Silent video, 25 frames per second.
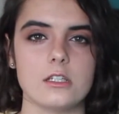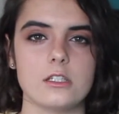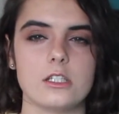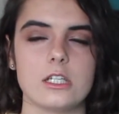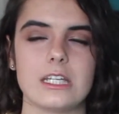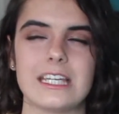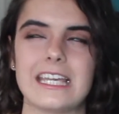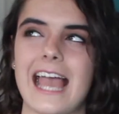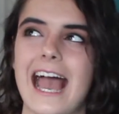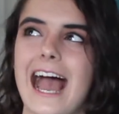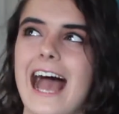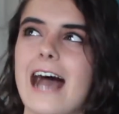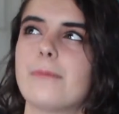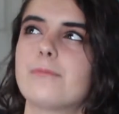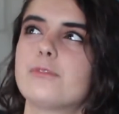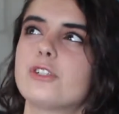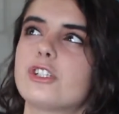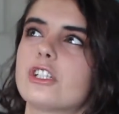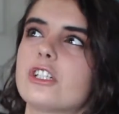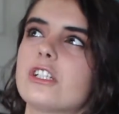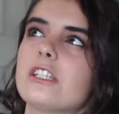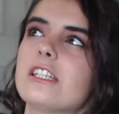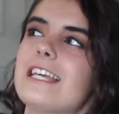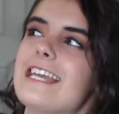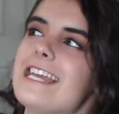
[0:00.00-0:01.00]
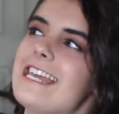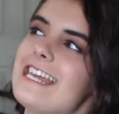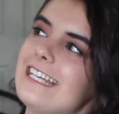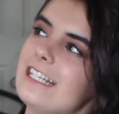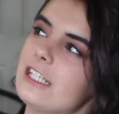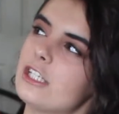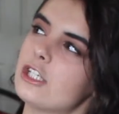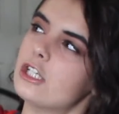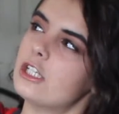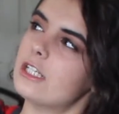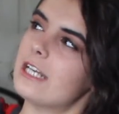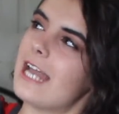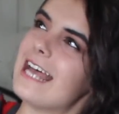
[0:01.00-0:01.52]
to capture the
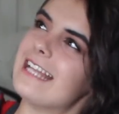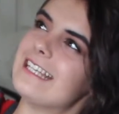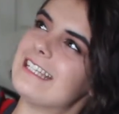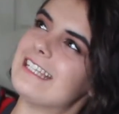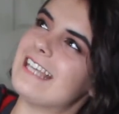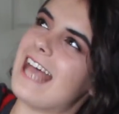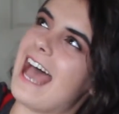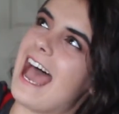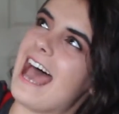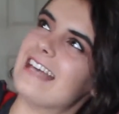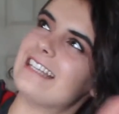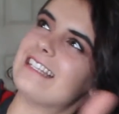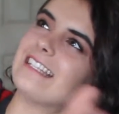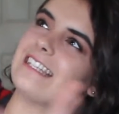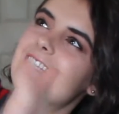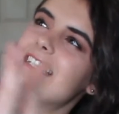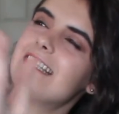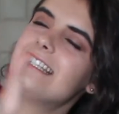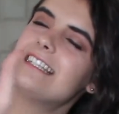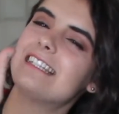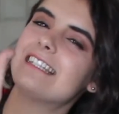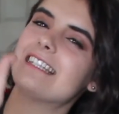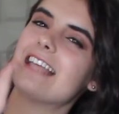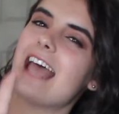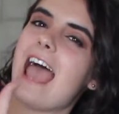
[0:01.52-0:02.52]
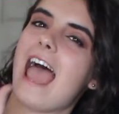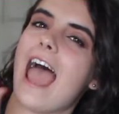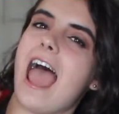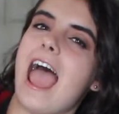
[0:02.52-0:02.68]
internet's essence